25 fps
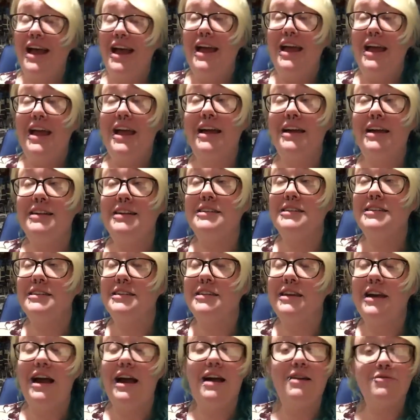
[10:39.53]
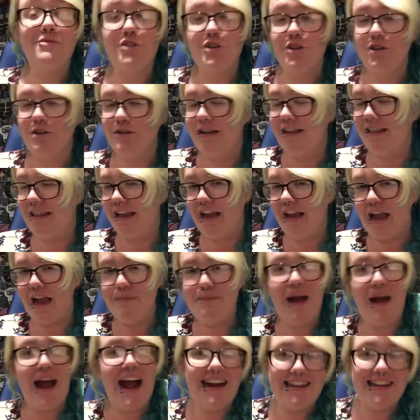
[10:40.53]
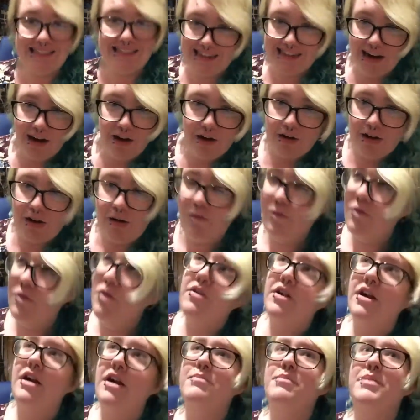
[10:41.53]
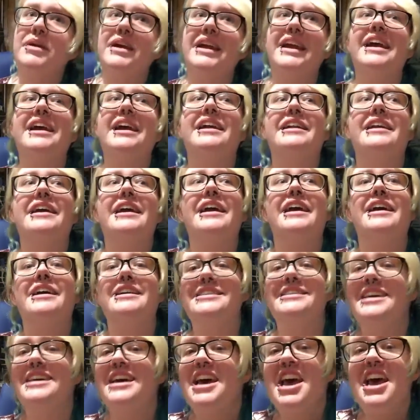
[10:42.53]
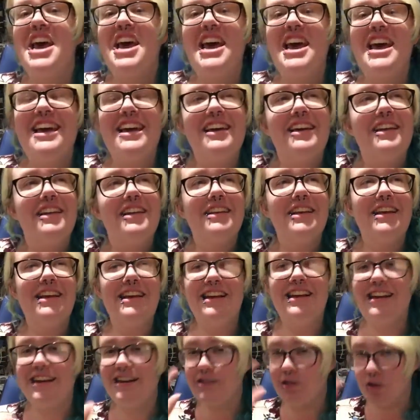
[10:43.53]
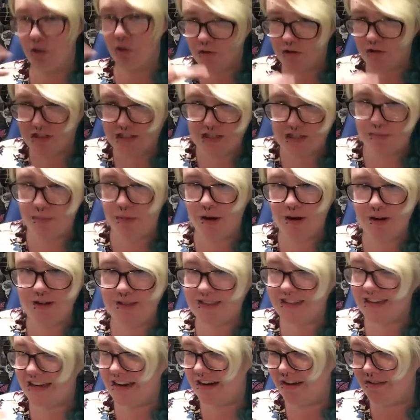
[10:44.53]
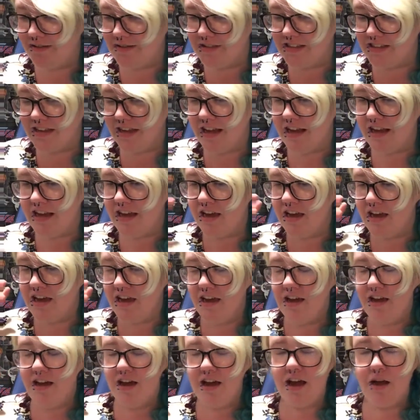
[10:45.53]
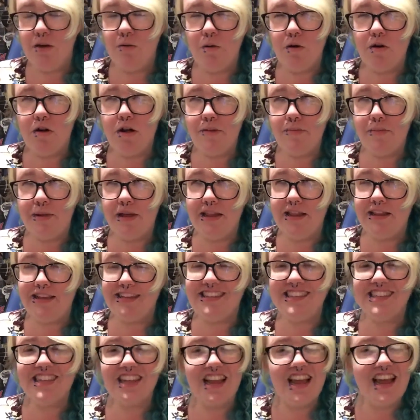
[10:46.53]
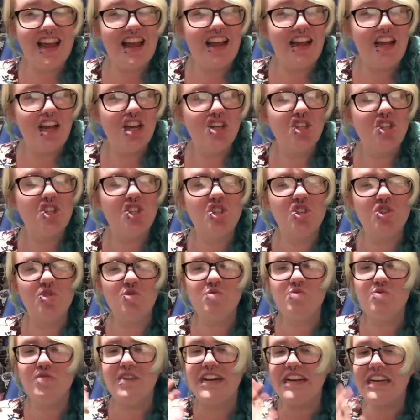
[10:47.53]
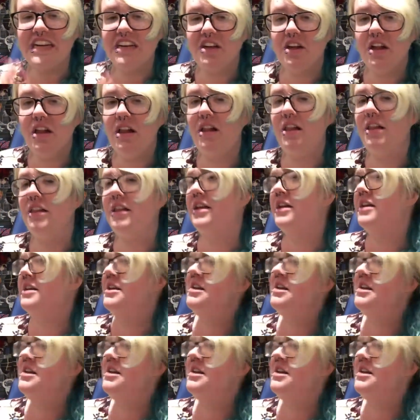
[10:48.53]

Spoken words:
And like, I passed out and woke up again, and I told this to person, and I was like, I woke up in this, like, surreal,